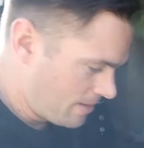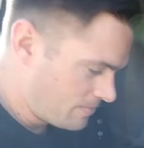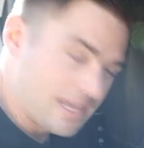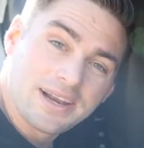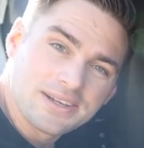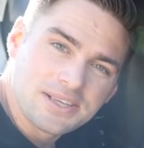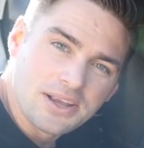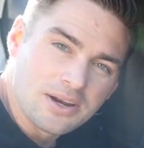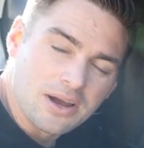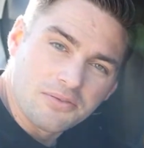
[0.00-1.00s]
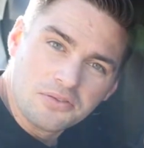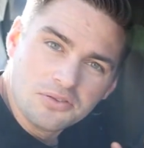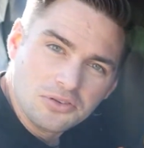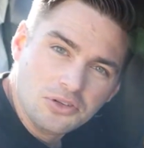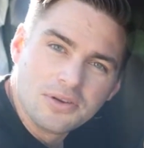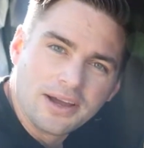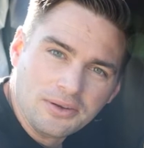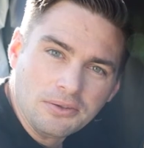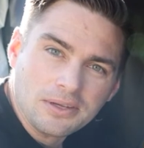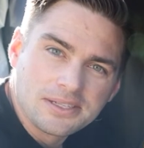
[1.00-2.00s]
Cannot say it enough. Do not
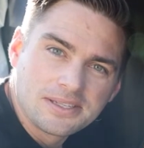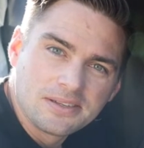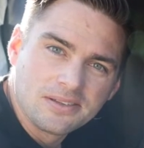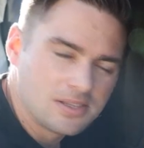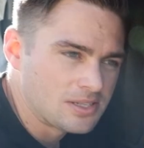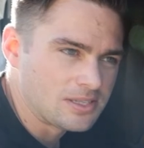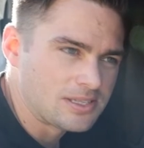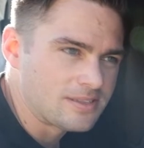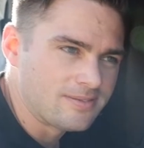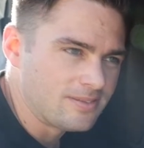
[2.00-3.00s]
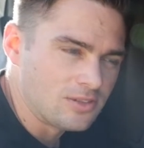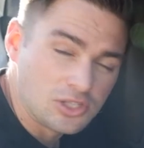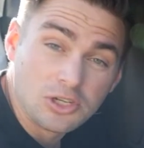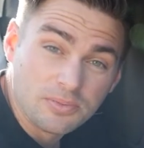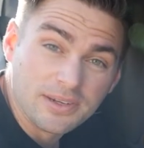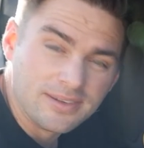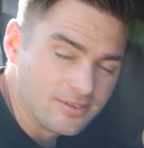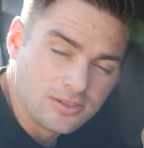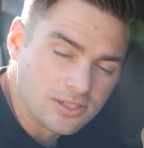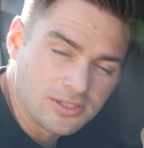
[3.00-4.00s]
do this. This is stupid.
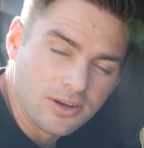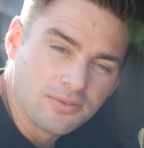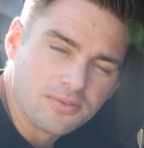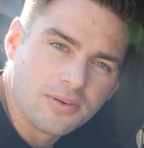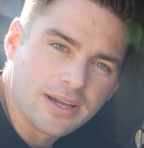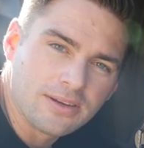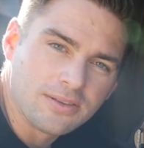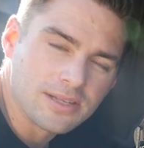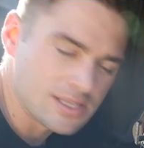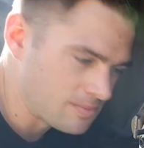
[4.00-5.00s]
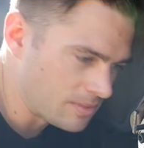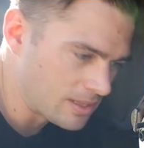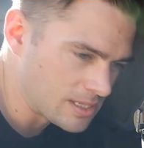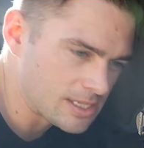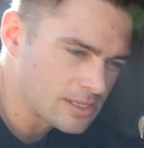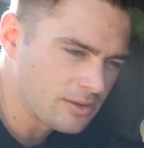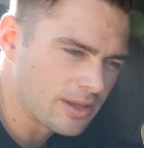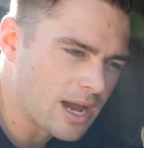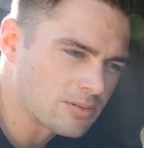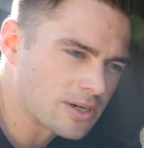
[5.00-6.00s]
Just don't fucking do this. This is the
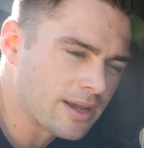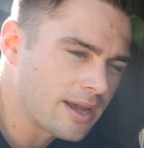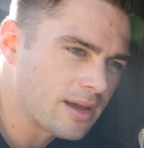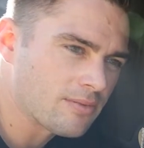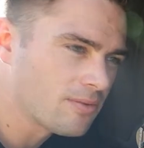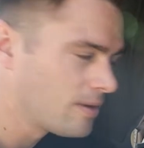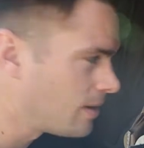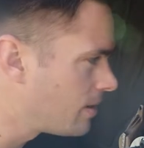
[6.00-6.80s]
only option I have.